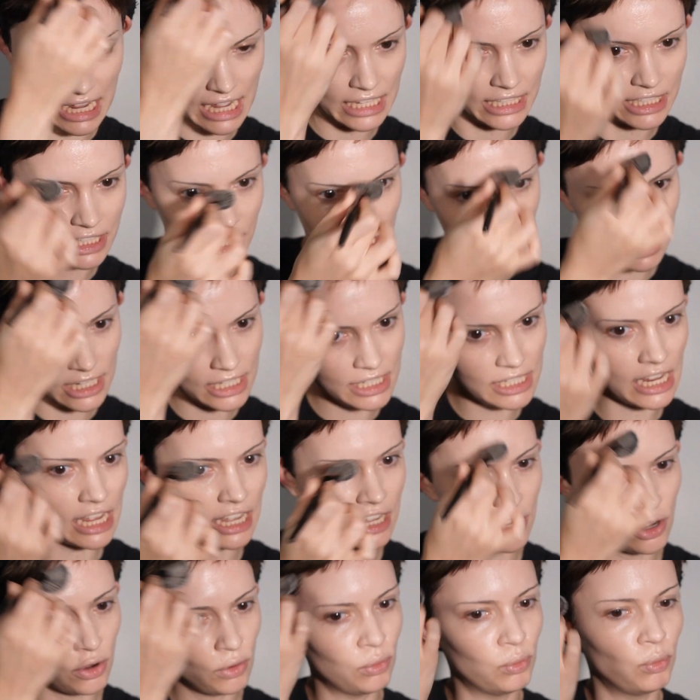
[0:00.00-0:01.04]
It's gonna
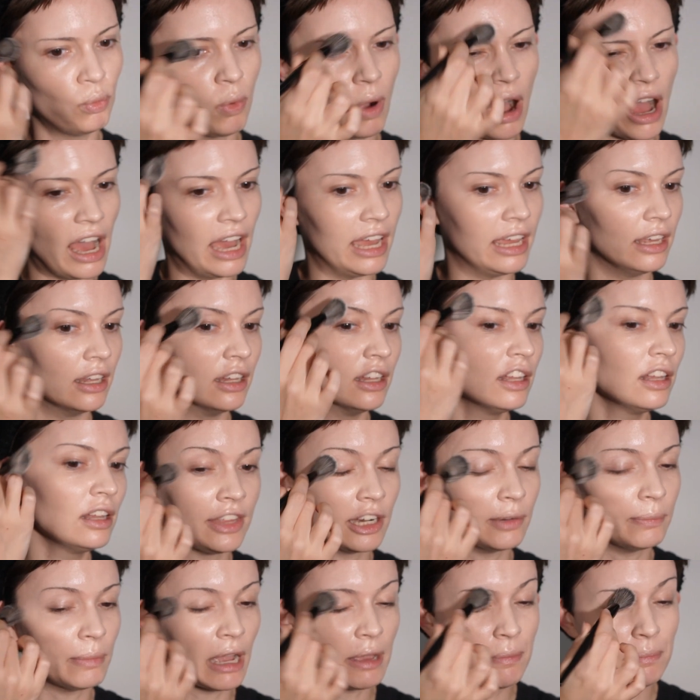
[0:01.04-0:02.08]
take a while.
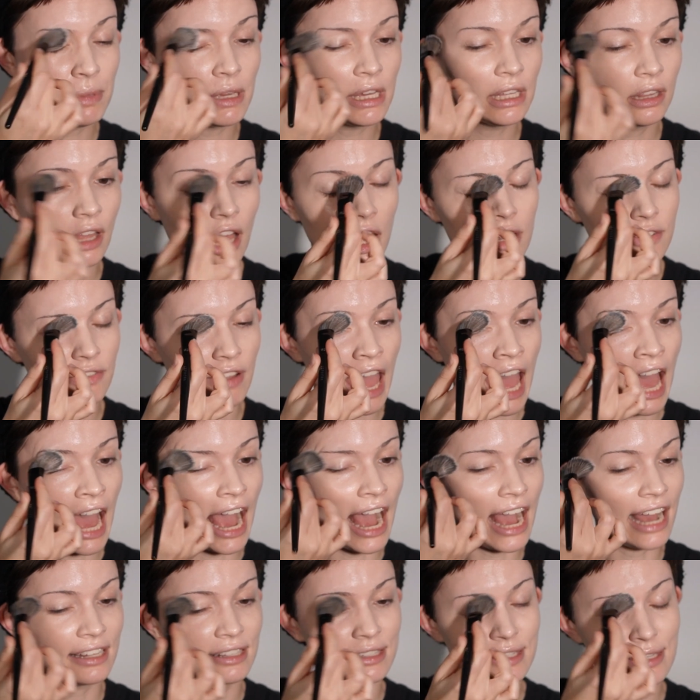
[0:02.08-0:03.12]
There might be a lot of
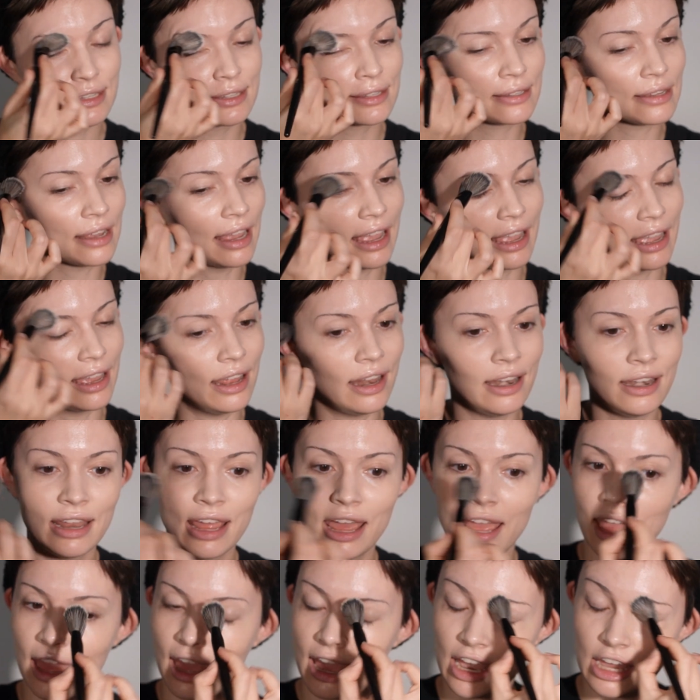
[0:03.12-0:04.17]
hats and
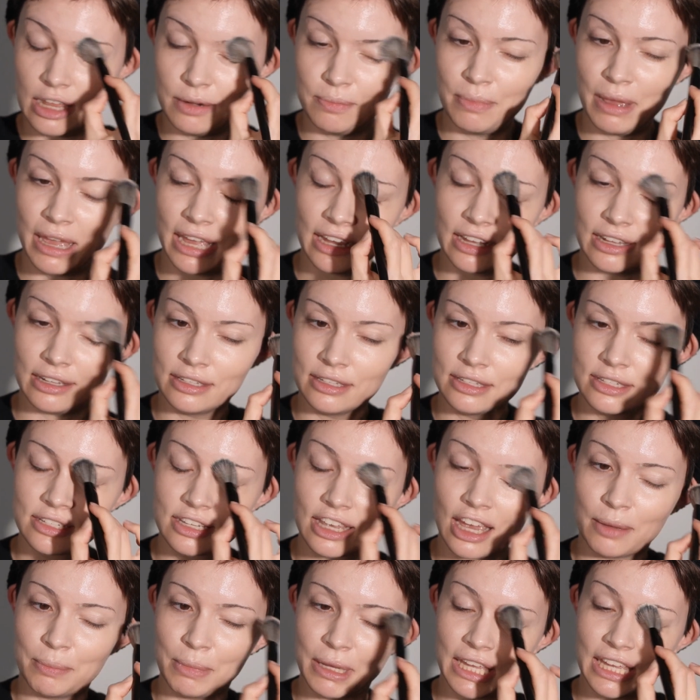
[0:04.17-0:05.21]
headbands
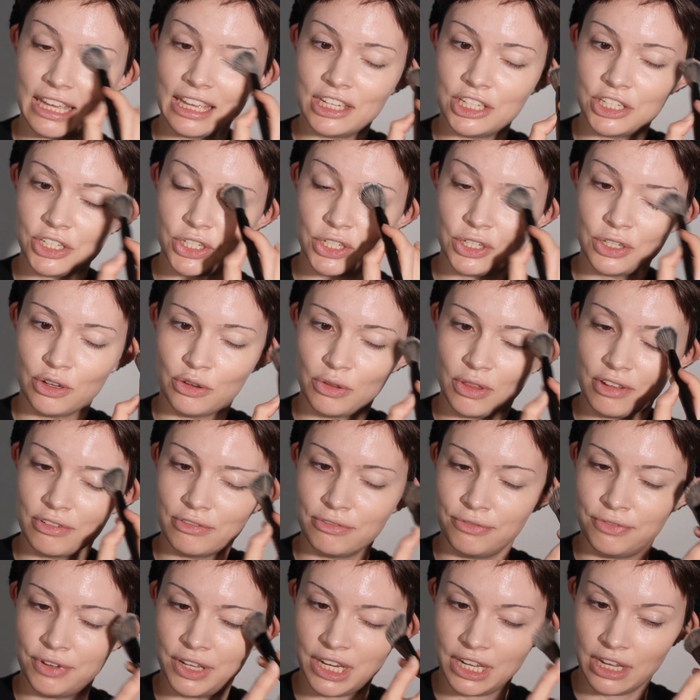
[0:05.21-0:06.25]
coming into the
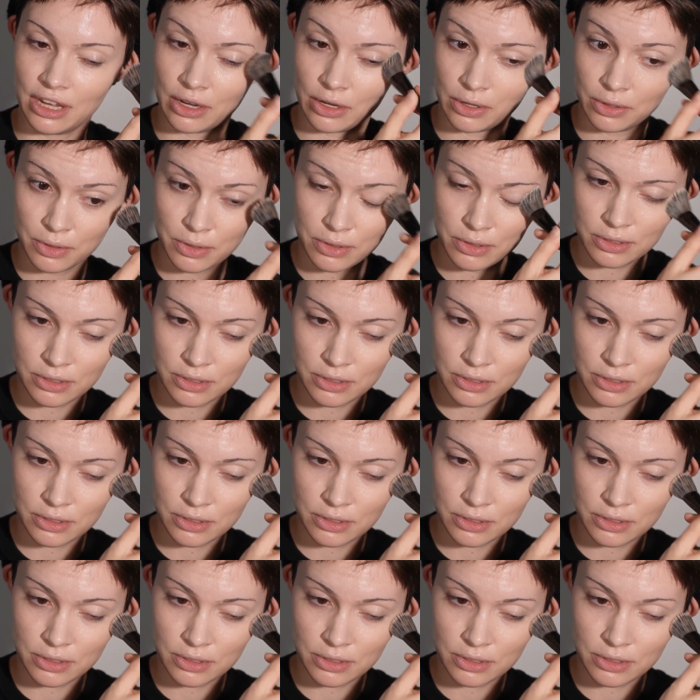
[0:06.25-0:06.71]
videos.